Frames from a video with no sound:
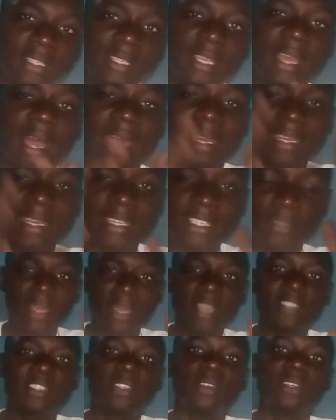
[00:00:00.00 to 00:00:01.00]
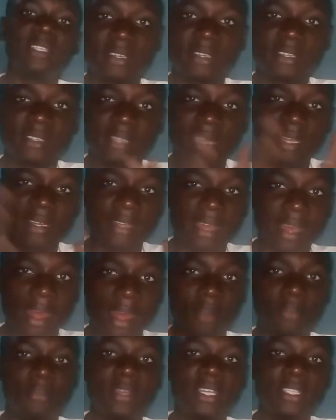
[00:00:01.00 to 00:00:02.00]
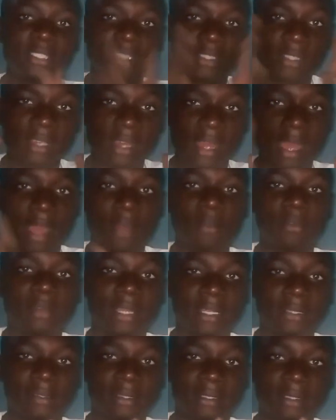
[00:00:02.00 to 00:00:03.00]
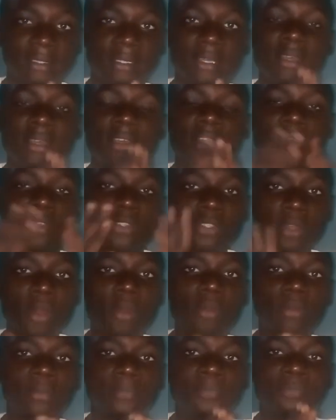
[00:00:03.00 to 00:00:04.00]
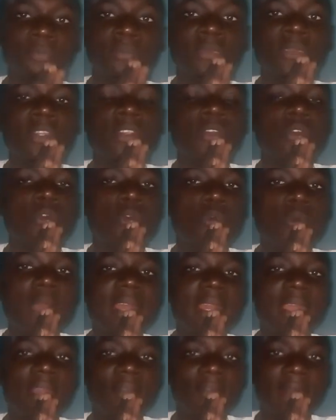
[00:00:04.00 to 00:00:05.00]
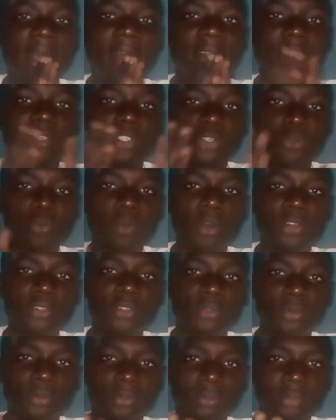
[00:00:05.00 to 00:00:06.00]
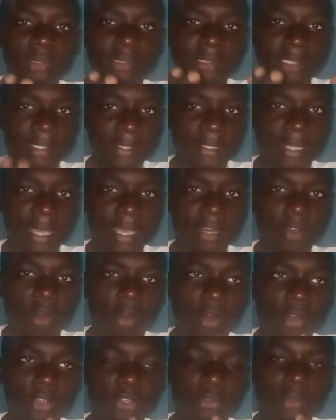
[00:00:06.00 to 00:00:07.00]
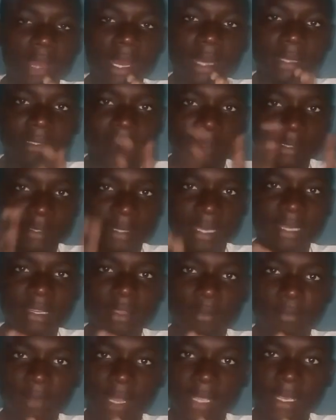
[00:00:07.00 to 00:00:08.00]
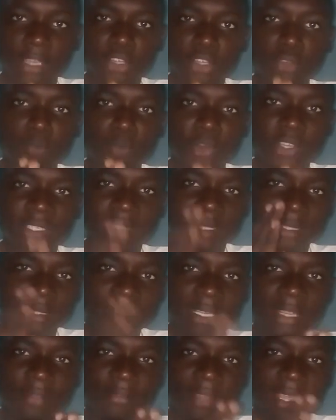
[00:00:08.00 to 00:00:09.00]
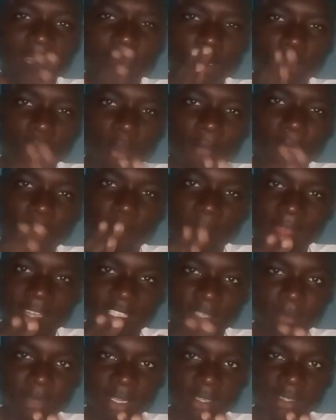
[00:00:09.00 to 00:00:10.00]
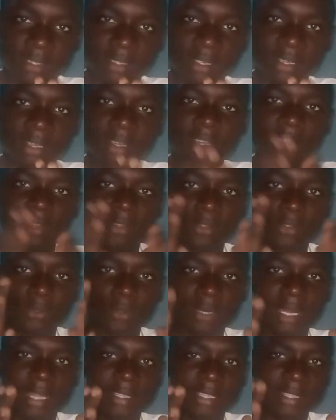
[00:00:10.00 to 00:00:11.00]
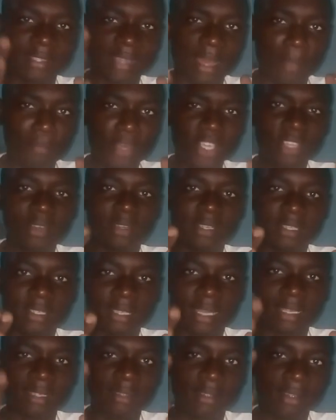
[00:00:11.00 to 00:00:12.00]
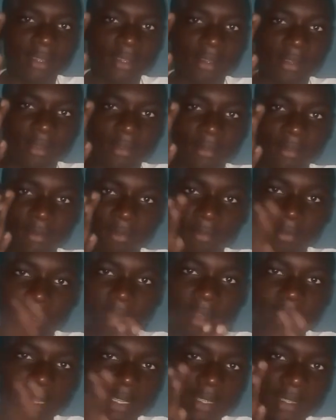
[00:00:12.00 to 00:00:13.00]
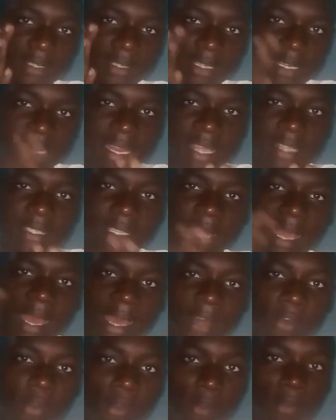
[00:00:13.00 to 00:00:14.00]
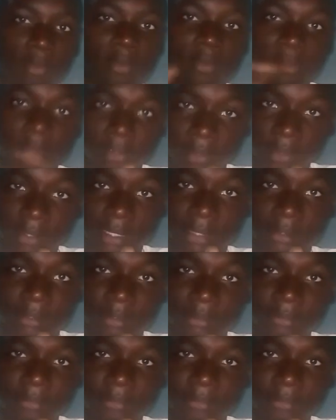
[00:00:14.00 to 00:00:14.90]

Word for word: unity and it makes your design very unique. So whenever you want to design or you are designing a flyer, you must leave enough white space so that it can make your design very neat and uncluttered.